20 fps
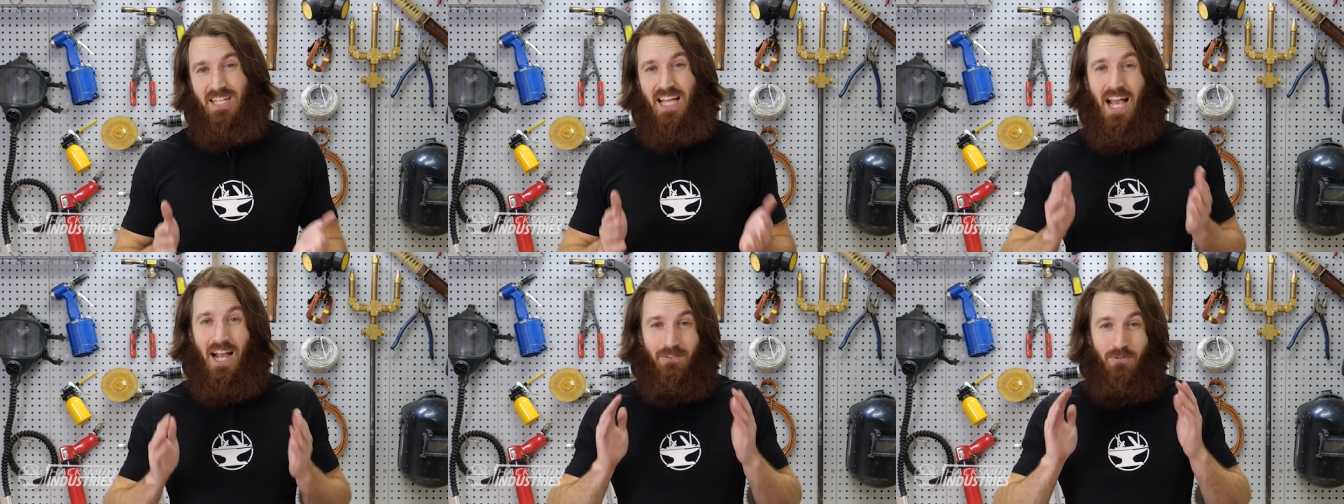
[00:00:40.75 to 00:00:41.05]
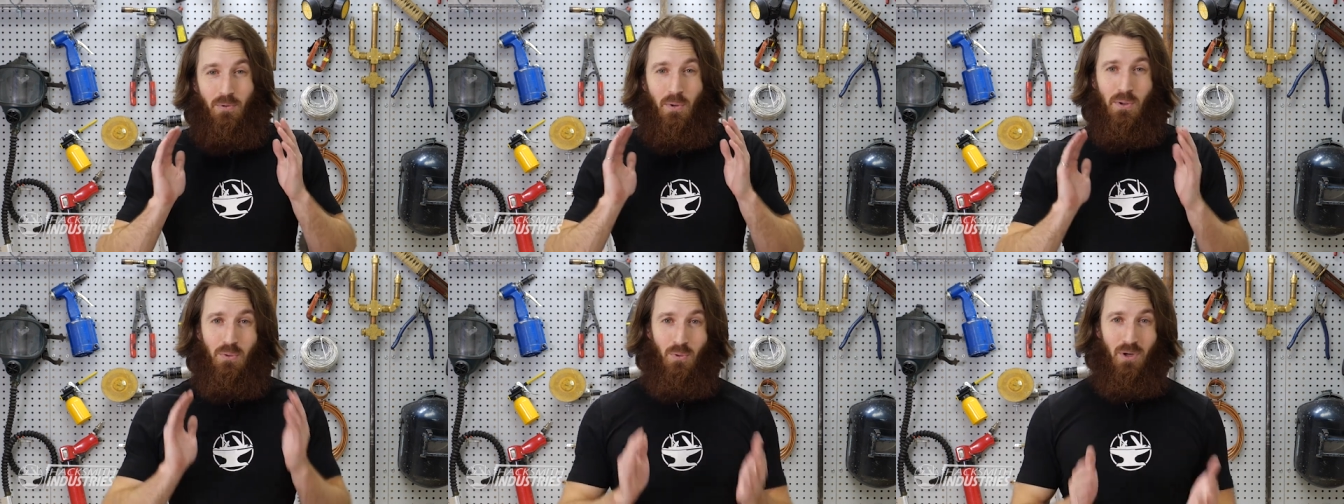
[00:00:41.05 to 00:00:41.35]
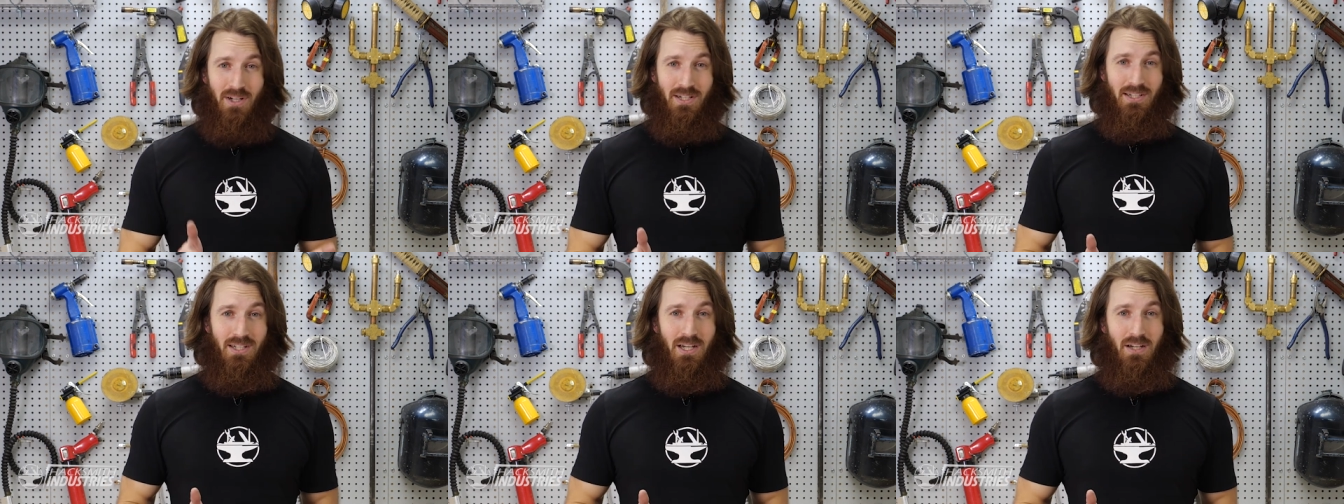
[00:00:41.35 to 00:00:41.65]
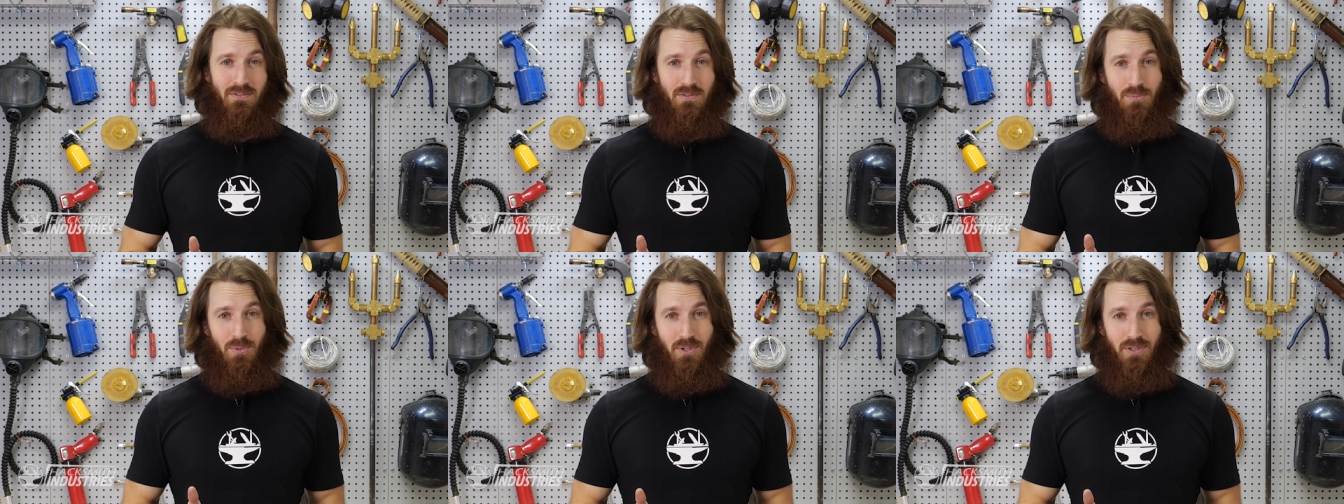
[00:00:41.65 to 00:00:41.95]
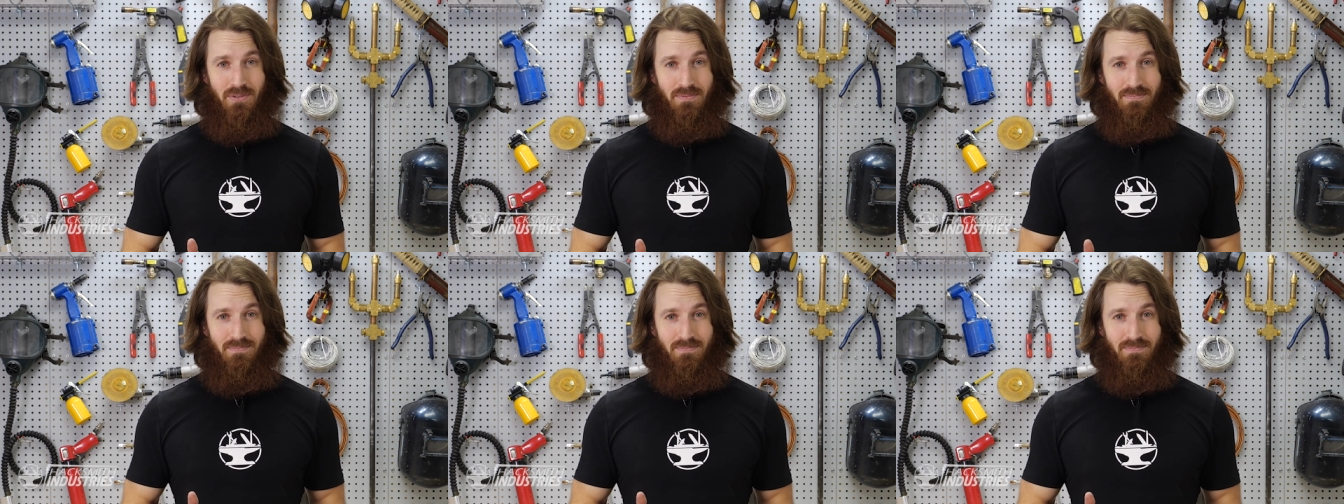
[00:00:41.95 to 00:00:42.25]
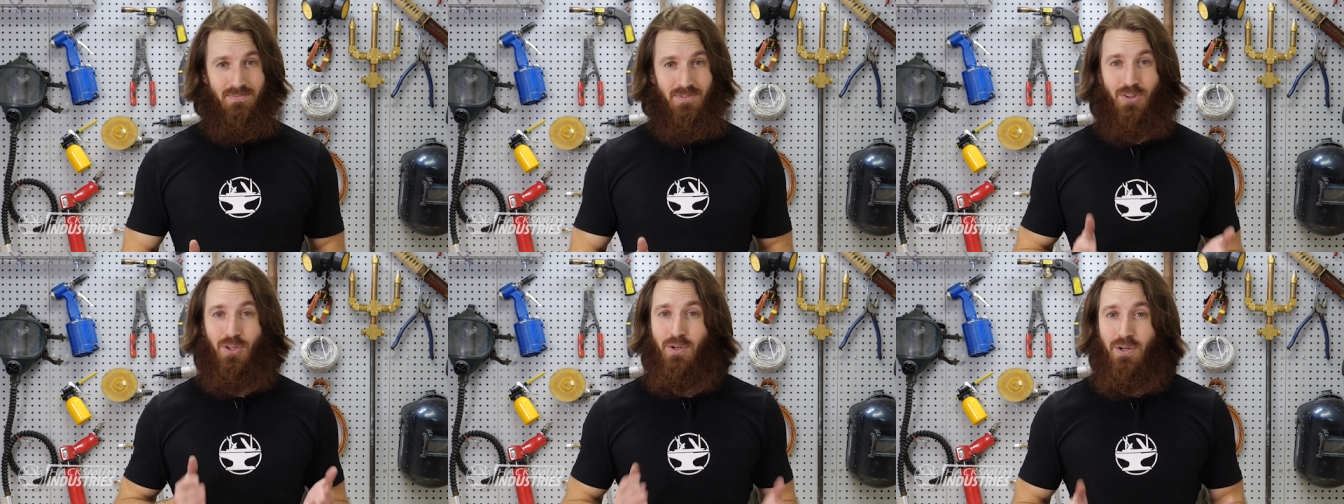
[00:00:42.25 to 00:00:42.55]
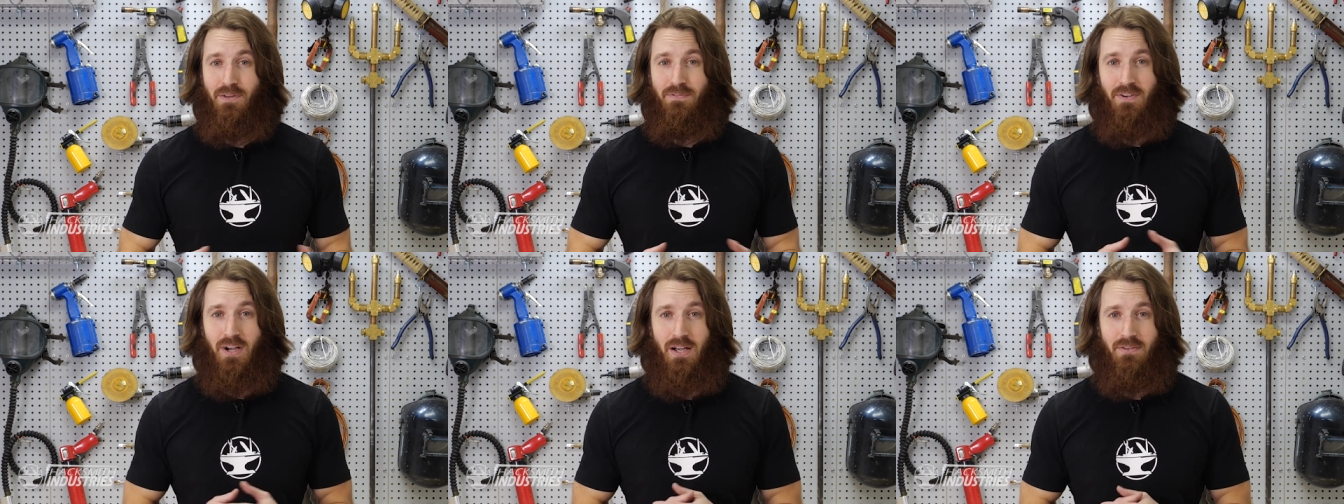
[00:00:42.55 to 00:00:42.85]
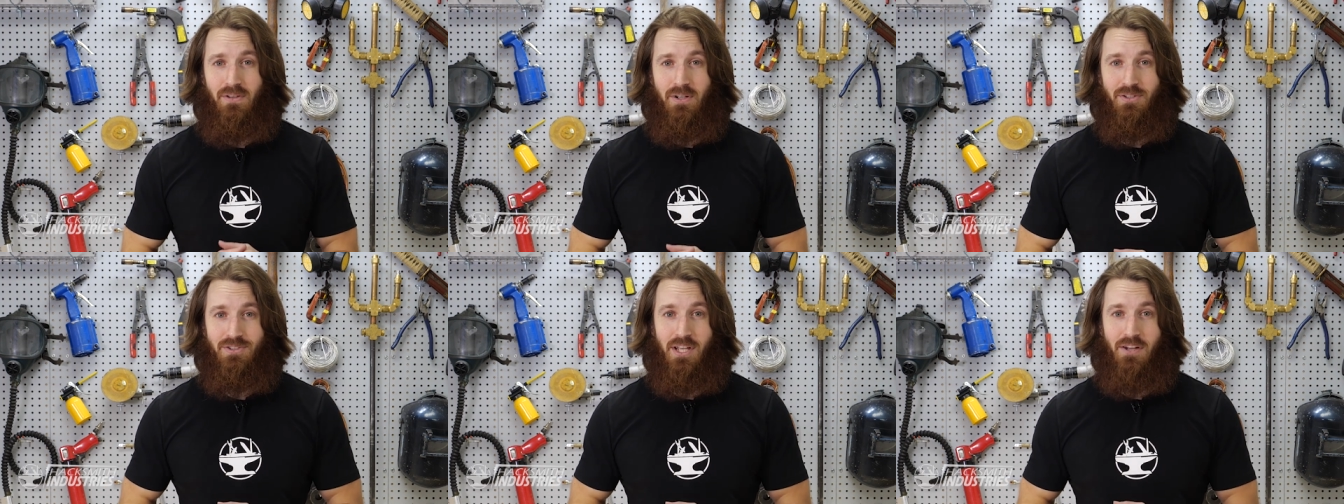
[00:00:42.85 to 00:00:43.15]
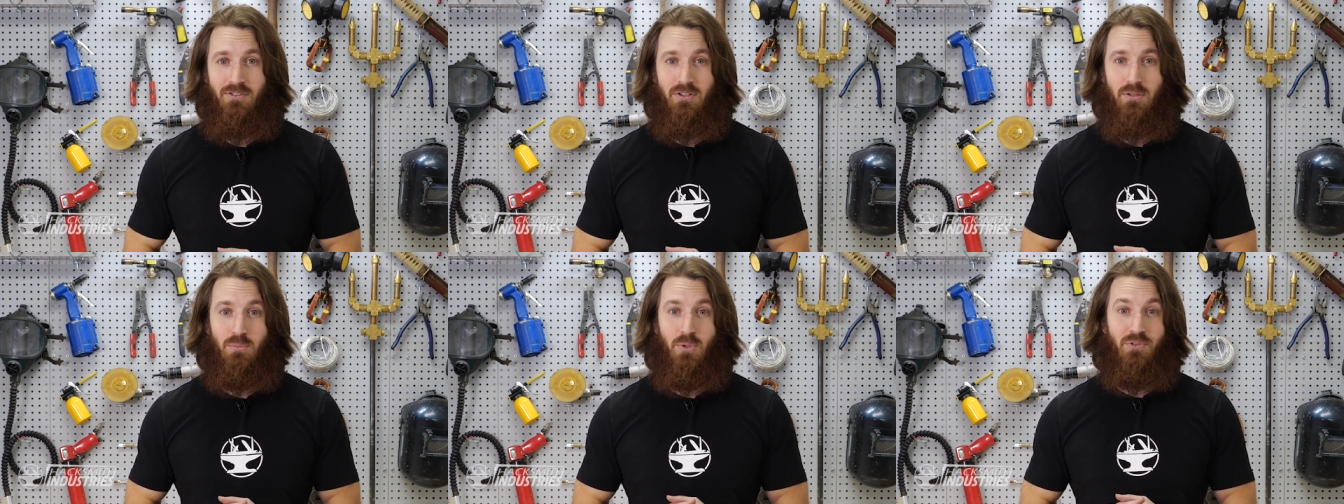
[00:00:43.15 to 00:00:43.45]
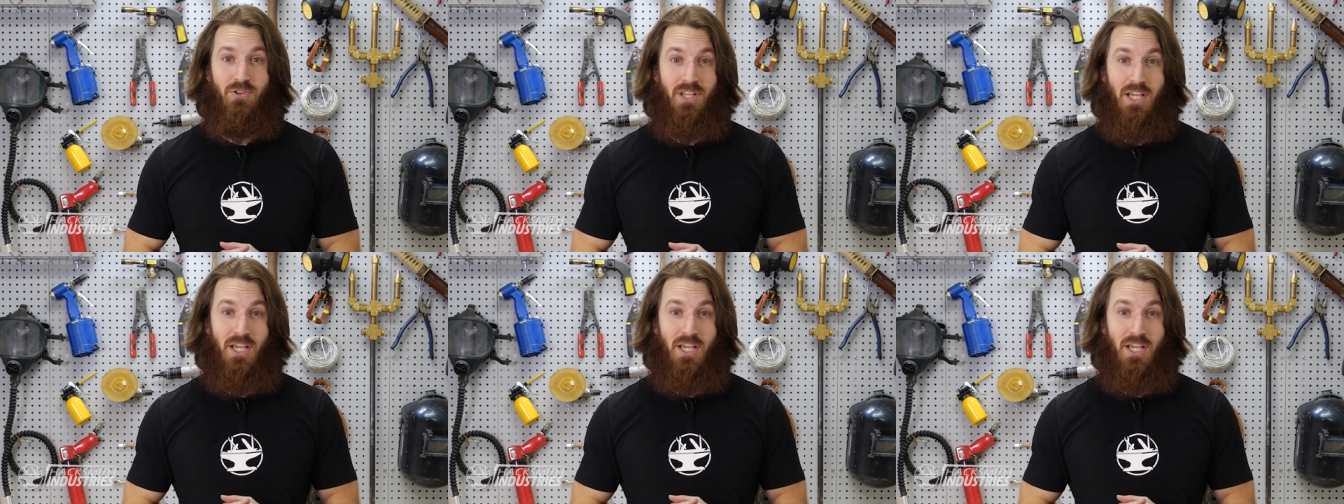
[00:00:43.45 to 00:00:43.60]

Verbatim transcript: Everyone wanted a hoverboard. 35 years after the movie